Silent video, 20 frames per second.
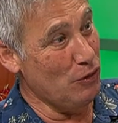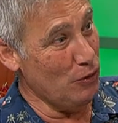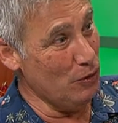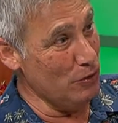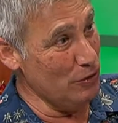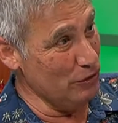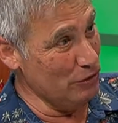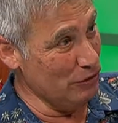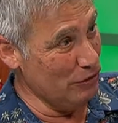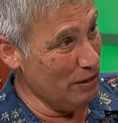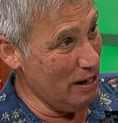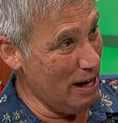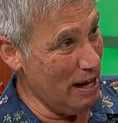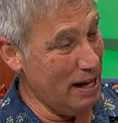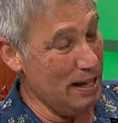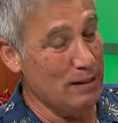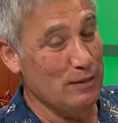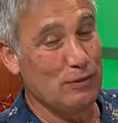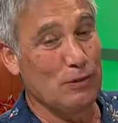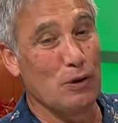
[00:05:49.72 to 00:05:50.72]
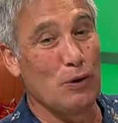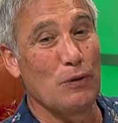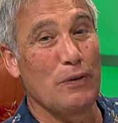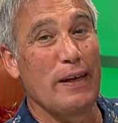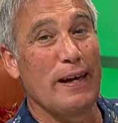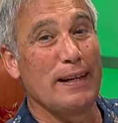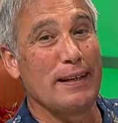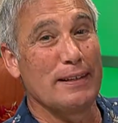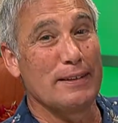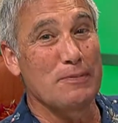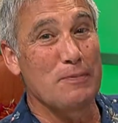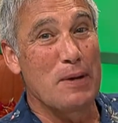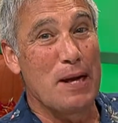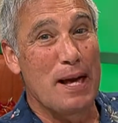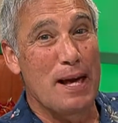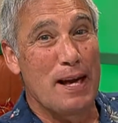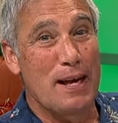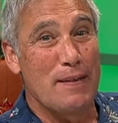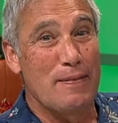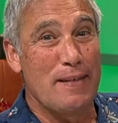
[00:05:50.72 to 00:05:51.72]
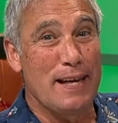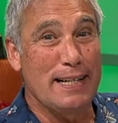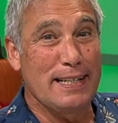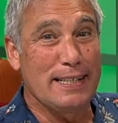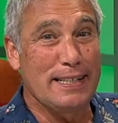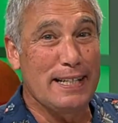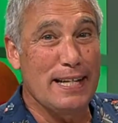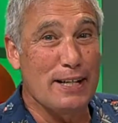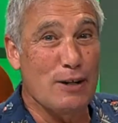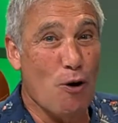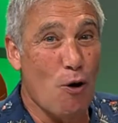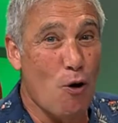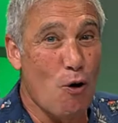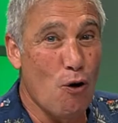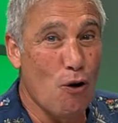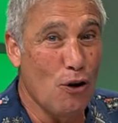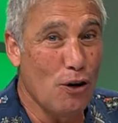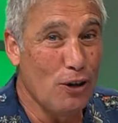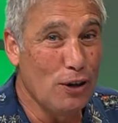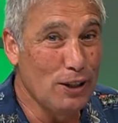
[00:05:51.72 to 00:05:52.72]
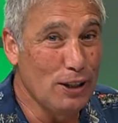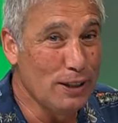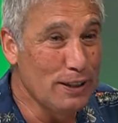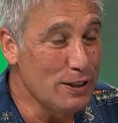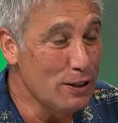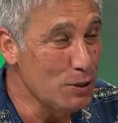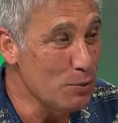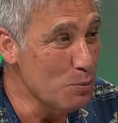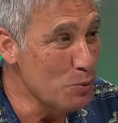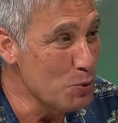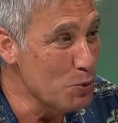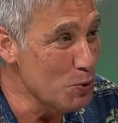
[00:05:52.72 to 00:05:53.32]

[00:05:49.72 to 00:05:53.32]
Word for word: Thursday. So they can get all in the